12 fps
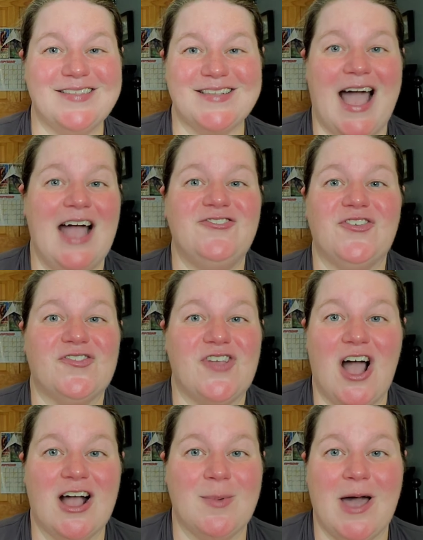I just
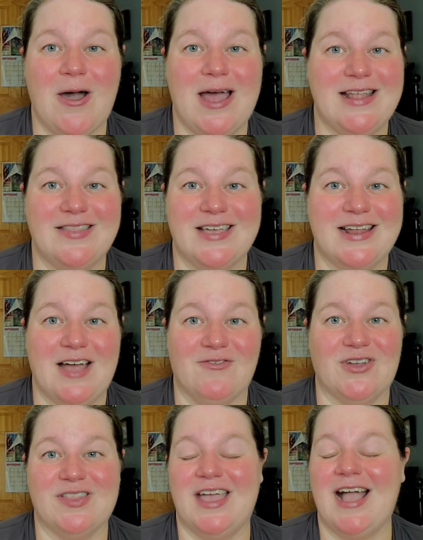talk about anything and
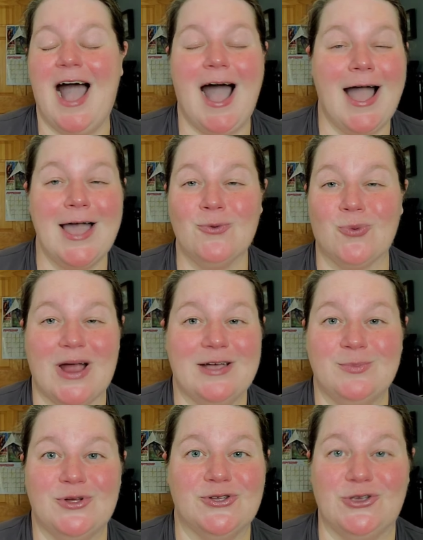everything. I
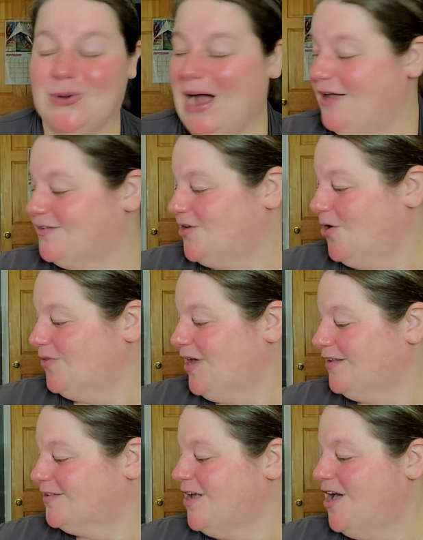ramble. You guys know
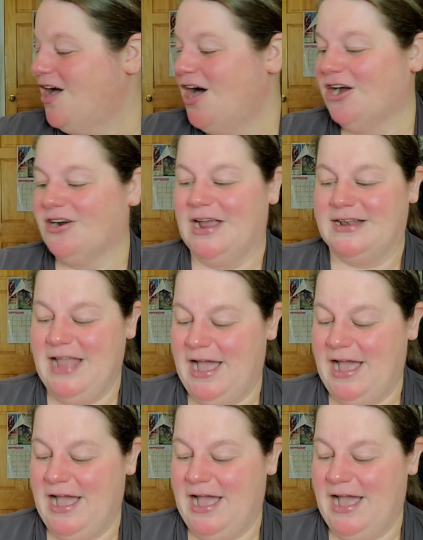this. All right.